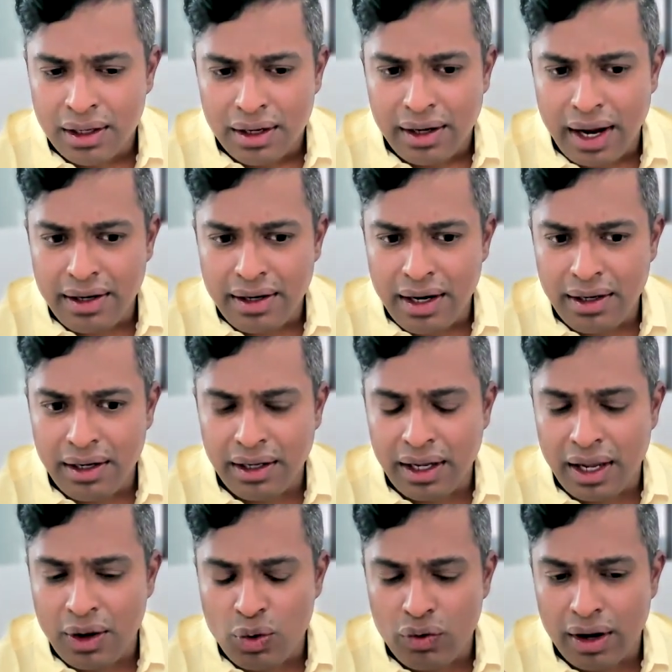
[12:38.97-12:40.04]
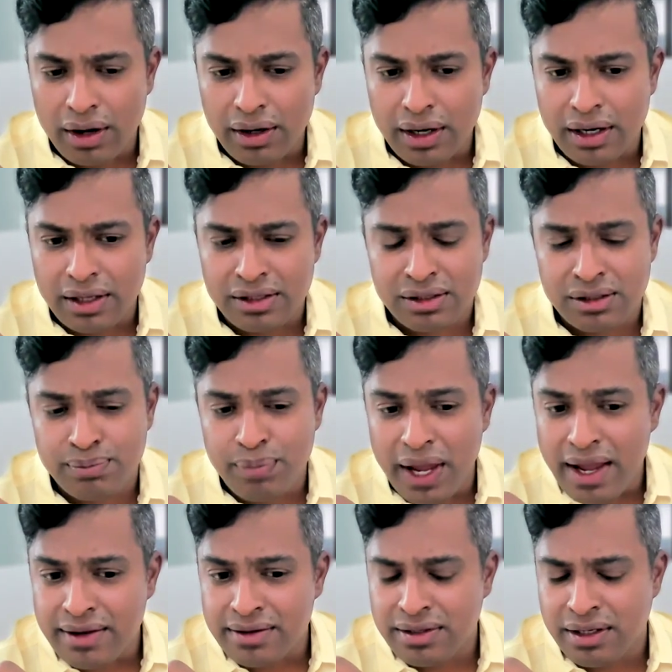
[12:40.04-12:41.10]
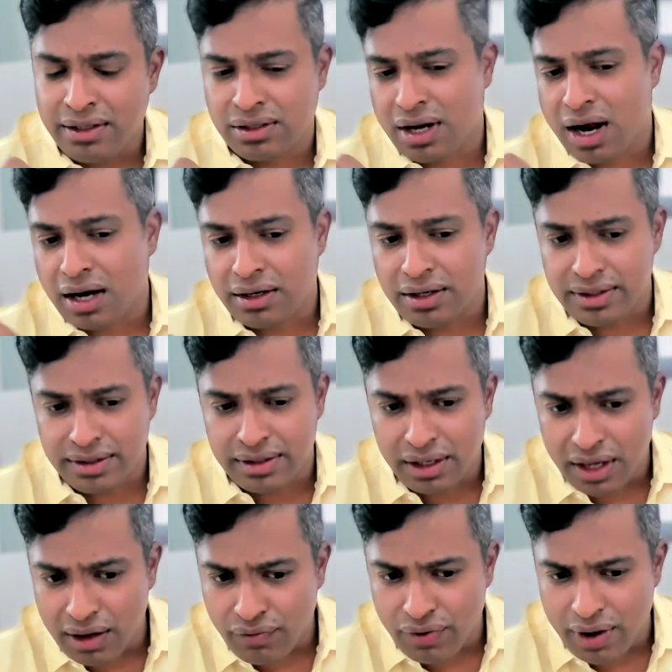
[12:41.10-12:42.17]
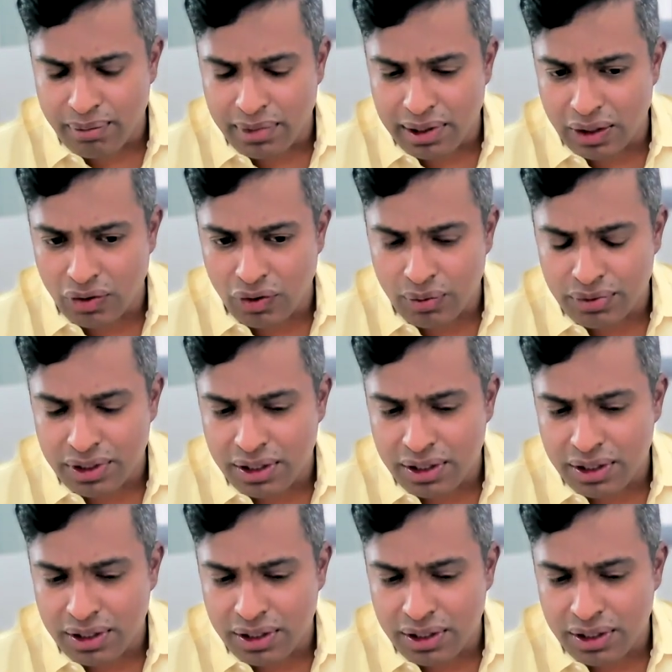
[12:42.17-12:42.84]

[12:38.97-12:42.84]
980K, you can get a basic starter single family homes.